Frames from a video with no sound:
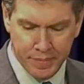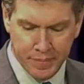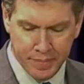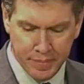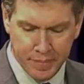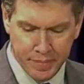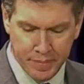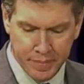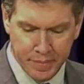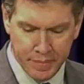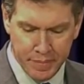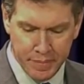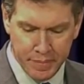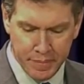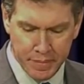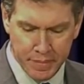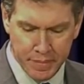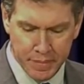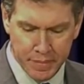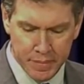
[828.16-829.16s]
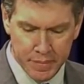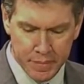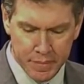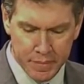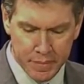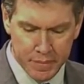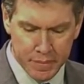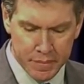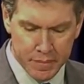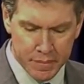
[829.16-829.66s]

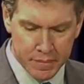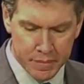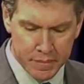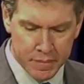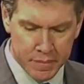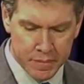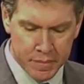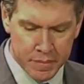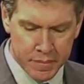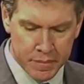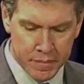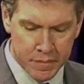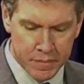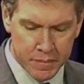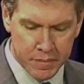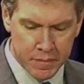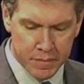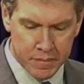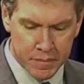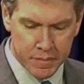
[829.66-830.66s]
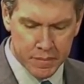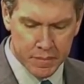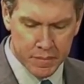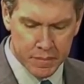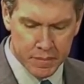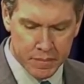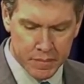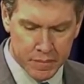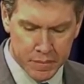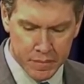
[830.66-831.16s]

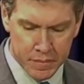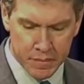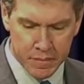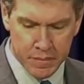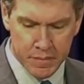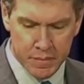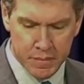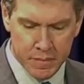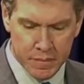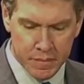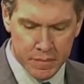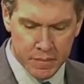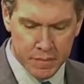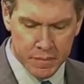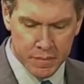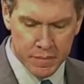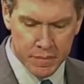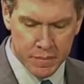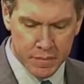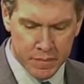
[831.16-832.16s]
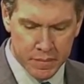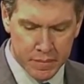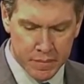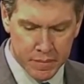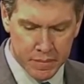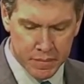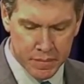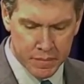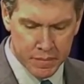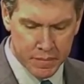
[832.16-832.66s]

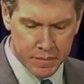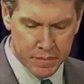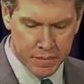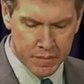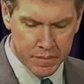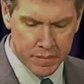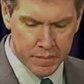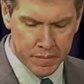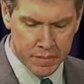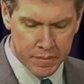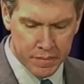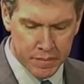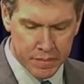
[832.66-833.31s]
(no one is talking)